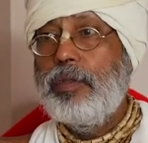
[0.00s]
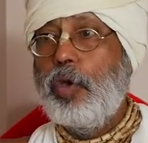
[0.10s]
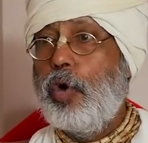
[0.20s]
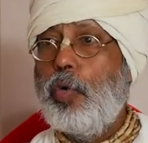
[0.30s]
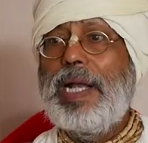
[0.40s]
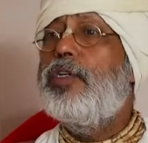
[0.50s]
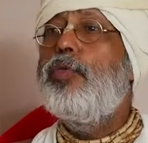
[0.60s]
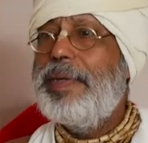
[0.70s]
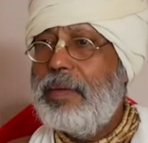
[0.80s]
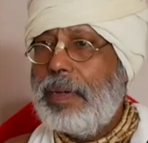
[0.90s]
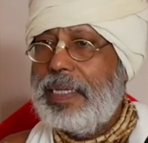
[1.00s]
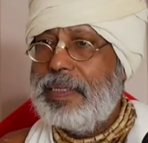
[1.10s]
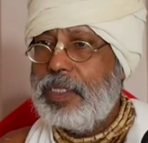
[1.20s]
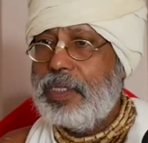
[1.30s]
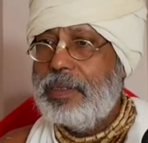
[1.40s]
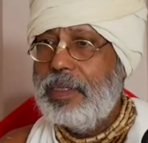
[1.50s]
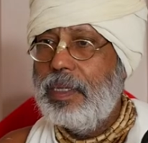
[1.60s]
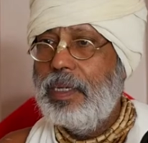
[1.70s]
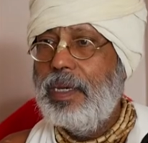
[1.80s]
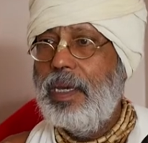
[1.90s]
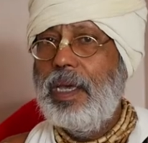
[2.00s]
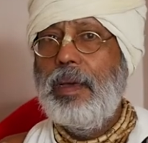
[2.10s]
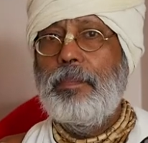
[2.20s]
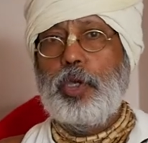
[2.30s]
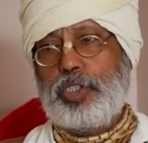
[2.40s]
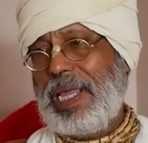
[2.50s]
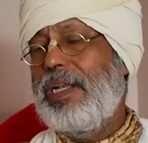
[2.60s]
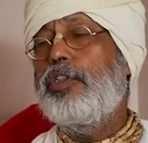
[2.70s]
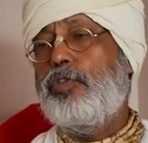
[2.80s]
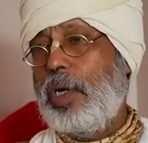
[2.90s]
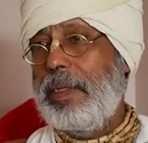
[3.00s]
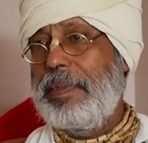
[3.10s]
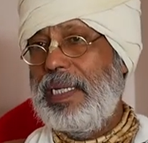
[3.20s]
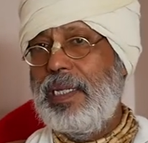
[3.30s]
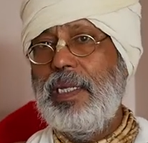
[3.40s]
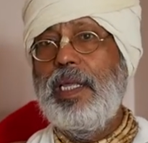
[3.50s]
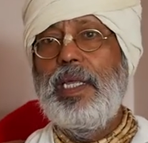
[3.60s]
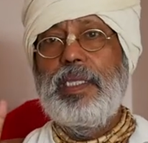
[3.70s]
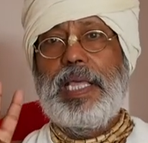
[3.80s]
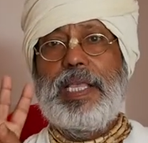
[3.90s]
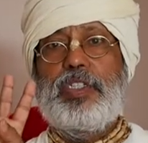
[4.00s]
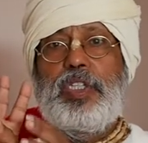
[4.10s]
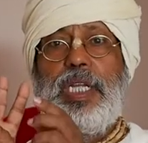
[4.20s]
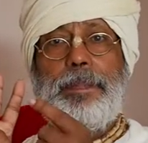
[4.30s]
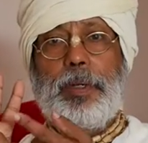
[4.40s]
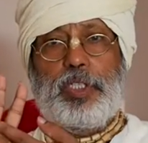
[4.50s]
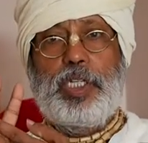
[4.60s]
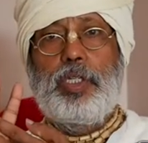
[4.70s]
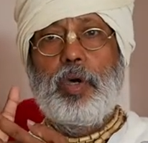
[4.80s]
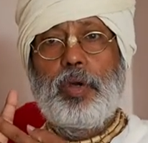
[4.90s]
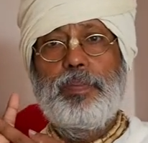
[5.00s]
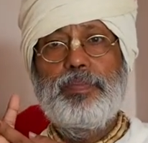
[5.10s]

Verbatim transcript: So what do you mean by this? Prasthanotrayi means there is three procedure.